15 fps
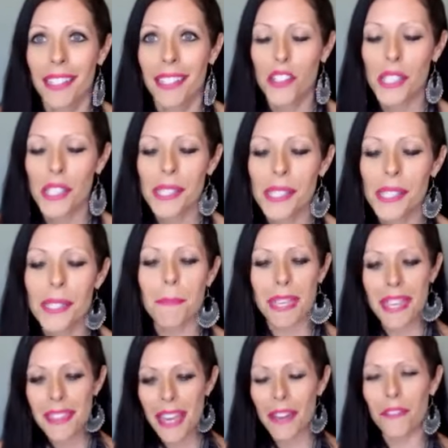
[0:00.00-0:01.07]
Just to
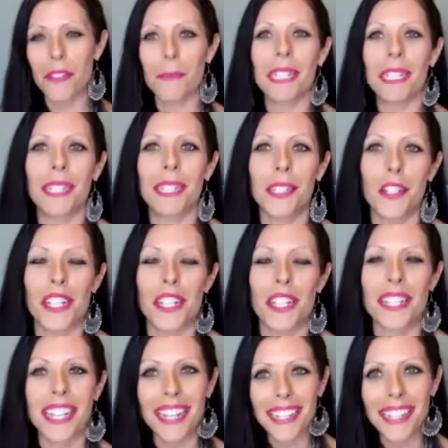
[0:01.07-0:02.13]
be that feminine energy,
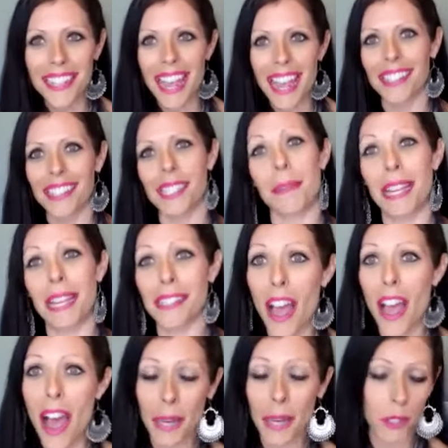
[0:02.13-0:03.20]
to connect, to make
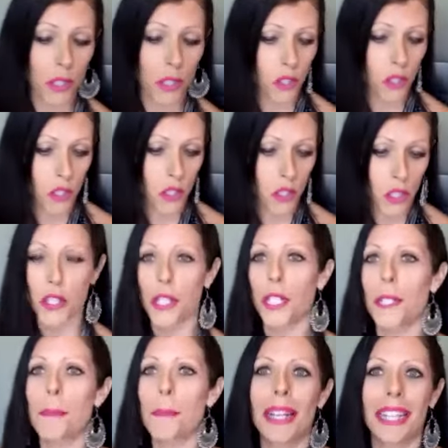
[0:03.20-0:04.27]
time, to nurture
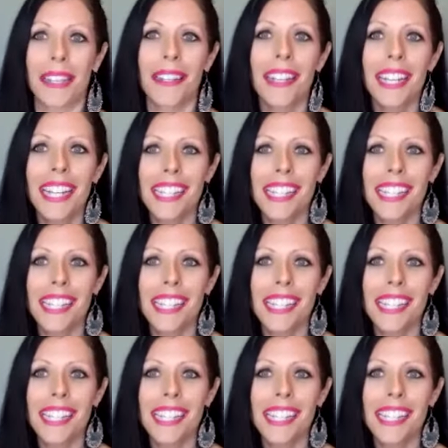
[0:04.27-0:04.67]
your body,